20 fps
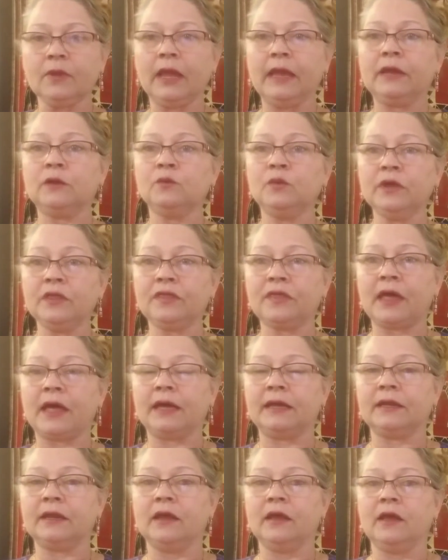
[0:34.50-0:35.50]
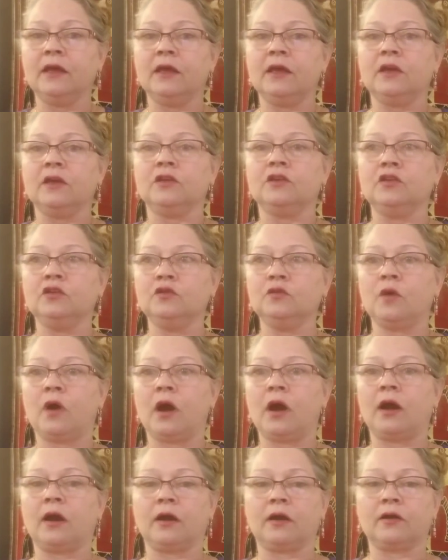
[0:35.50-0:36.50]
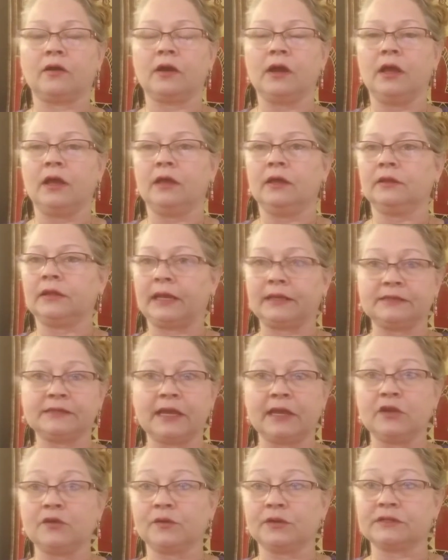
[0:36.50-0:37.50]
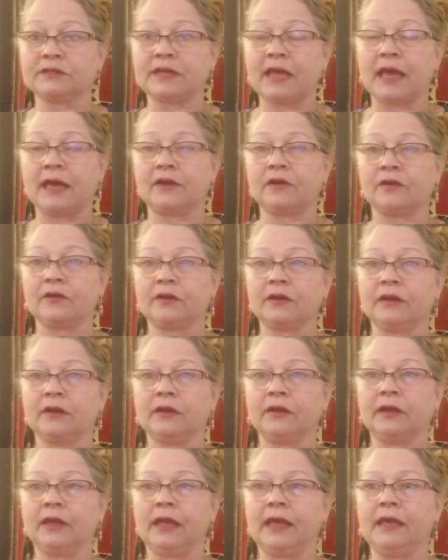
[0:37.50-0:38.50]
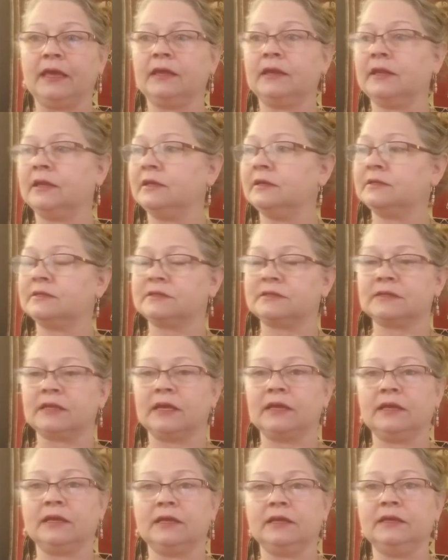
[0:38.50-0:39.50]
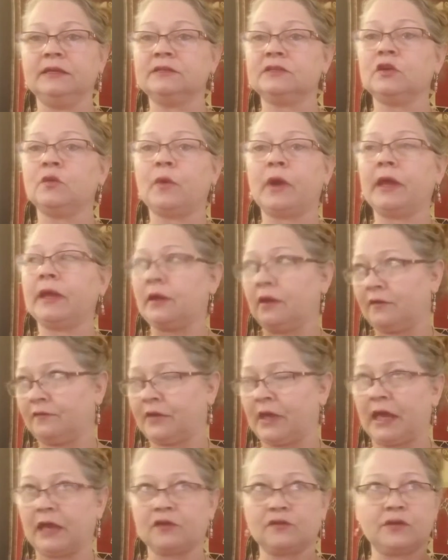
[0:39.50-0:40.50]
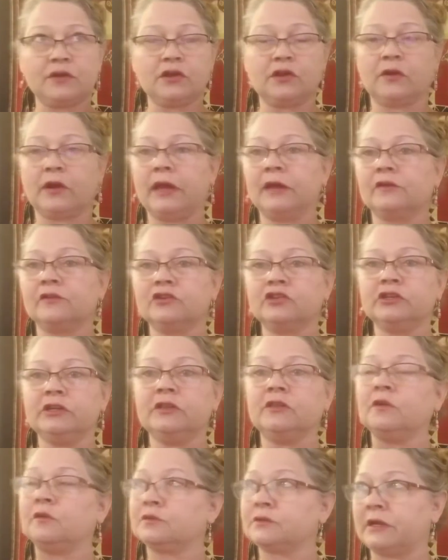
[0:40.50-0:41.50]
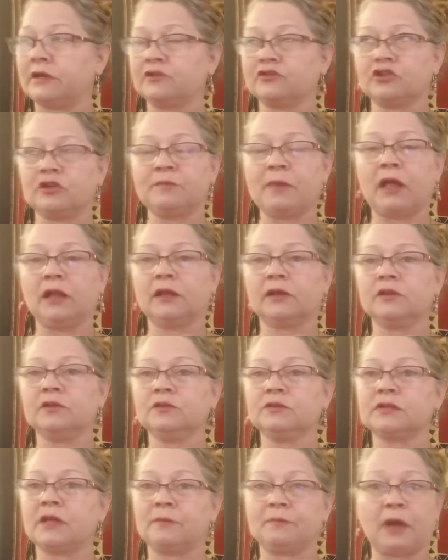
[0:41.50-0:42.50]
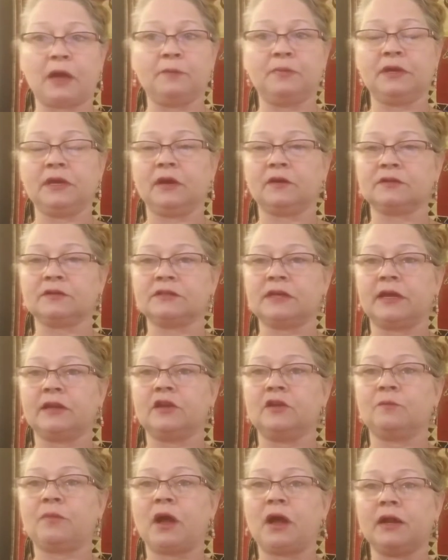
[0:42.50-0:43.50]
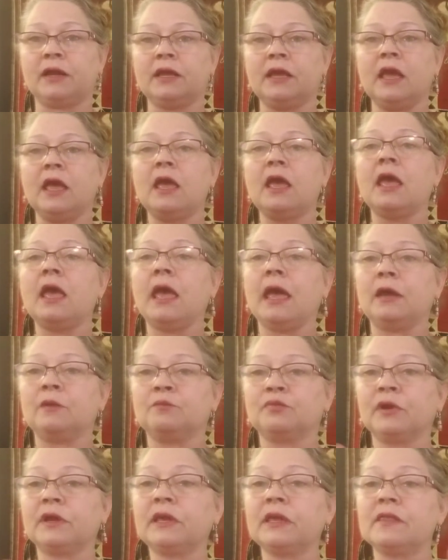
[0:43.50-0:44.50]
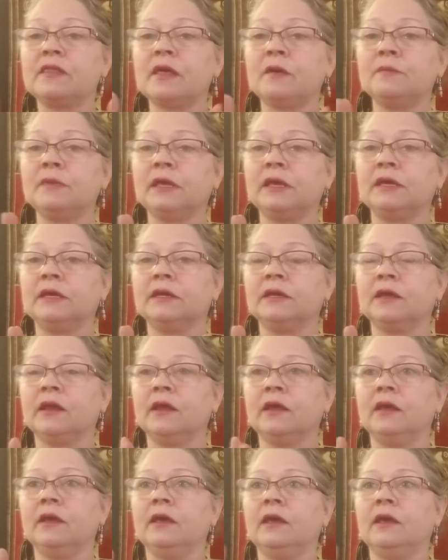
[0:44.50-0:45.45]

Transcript: And with that, you are, like say you are scattered. It is easy way of gathering your energy, those energy molecules that might be outside of your body, and bringing them in